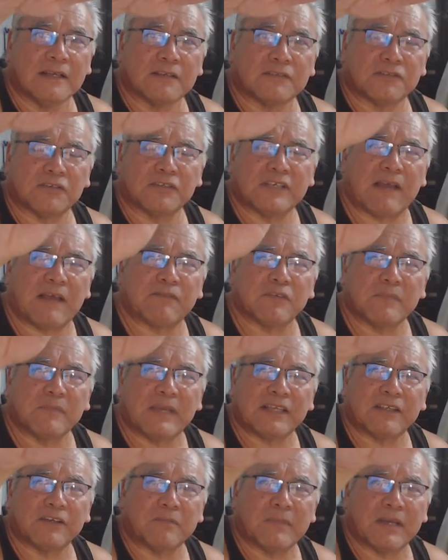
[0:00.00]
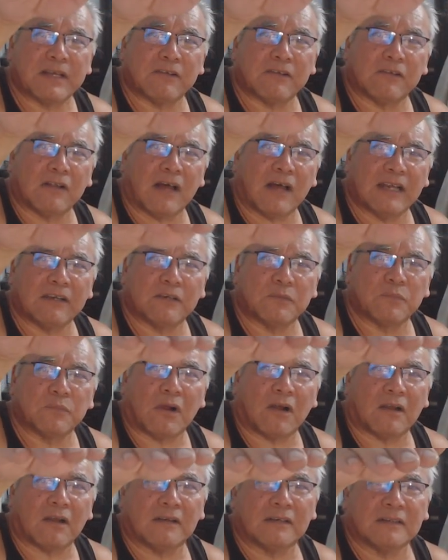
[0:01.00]
So you have to make your metal iron
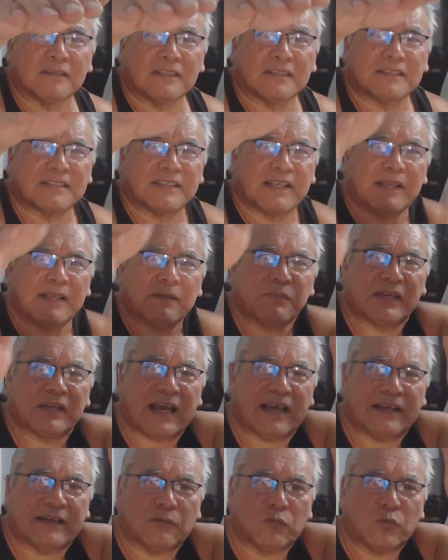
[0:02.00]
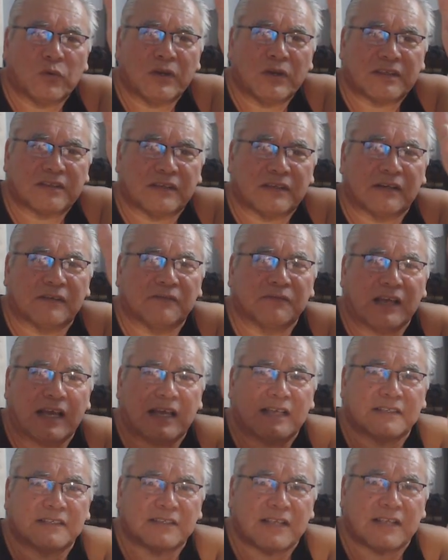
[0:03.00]
bar the same kind of width of
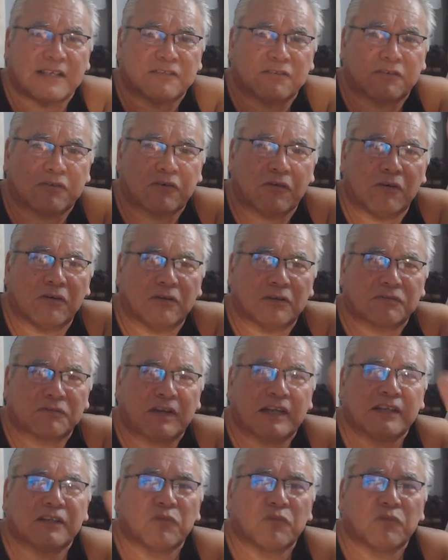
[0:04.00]
as as your coils, right?